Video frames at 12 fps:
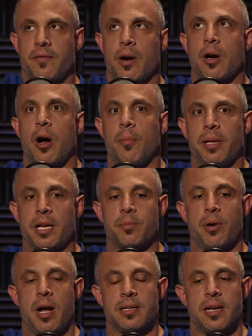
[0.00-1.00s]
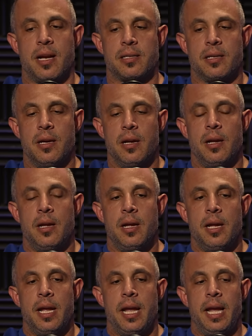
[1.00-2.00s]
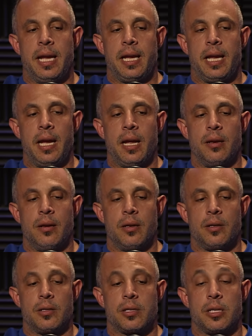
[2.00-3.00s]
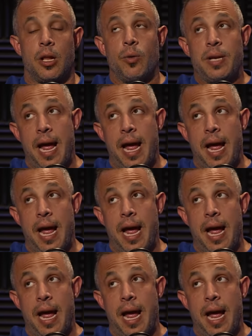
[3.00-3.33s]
very complex process. It can slow